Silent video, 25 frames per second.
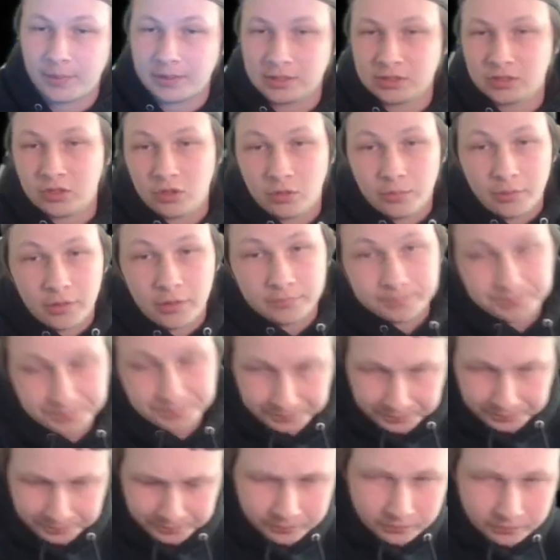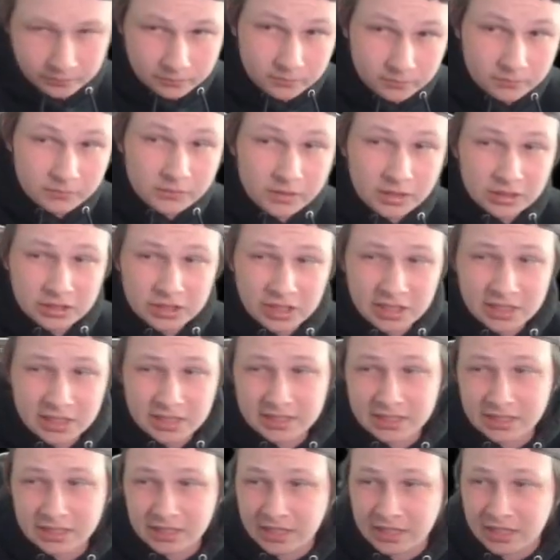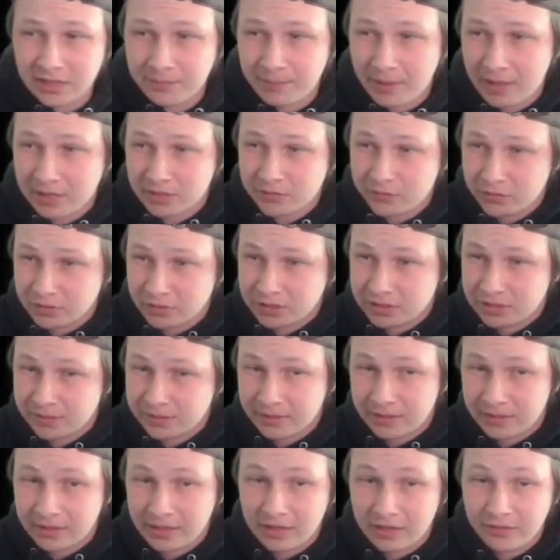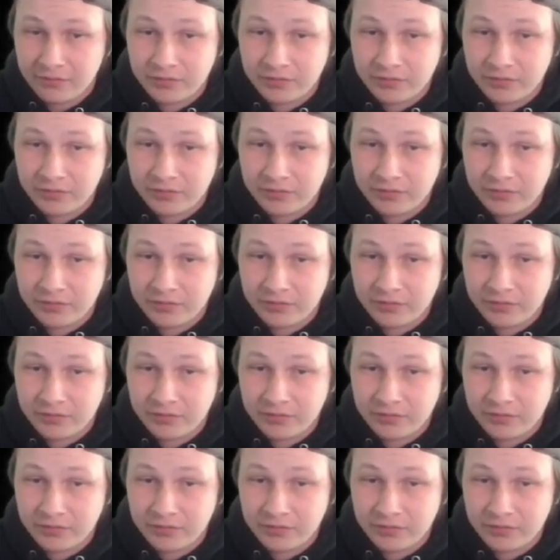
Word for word: Slowbro just because it leads best versus something like a